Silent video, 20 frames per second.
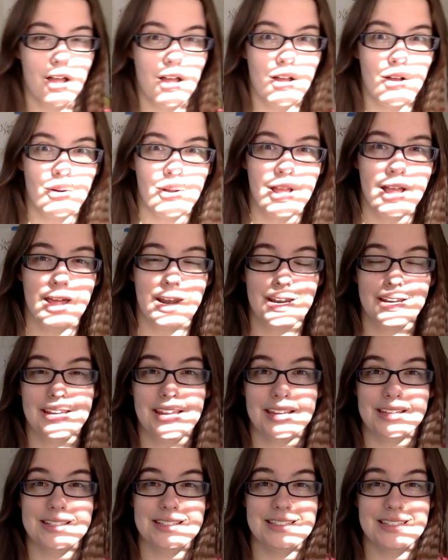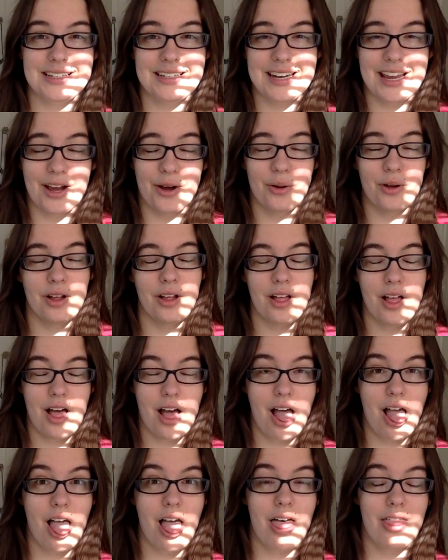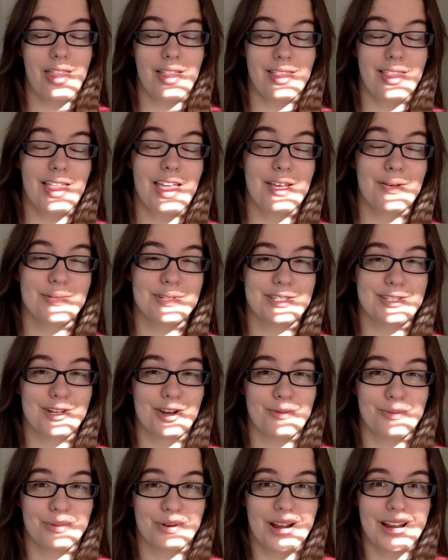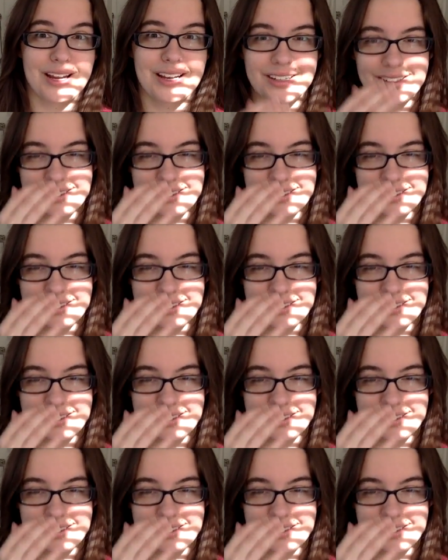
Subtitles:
Oh god, I can't see now. The light was so bright.